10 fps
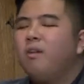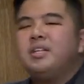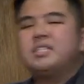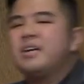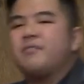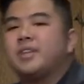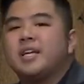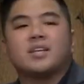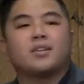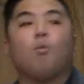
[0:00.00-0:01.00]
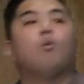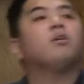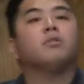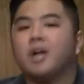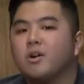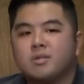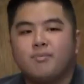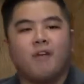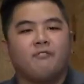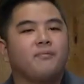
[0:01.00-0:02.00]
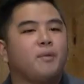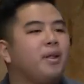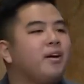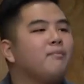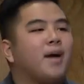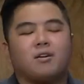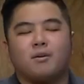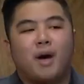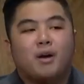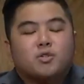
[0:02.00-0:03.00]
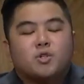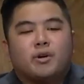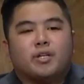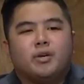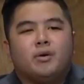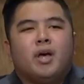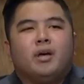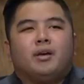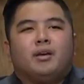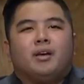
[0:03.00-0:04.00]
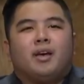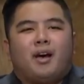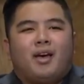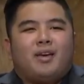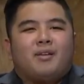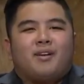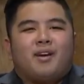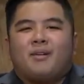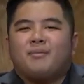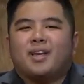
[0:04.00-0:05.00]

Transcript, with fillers: these different things that the world knows about from a player, Michael, Michael Jordan. You, and I'm like,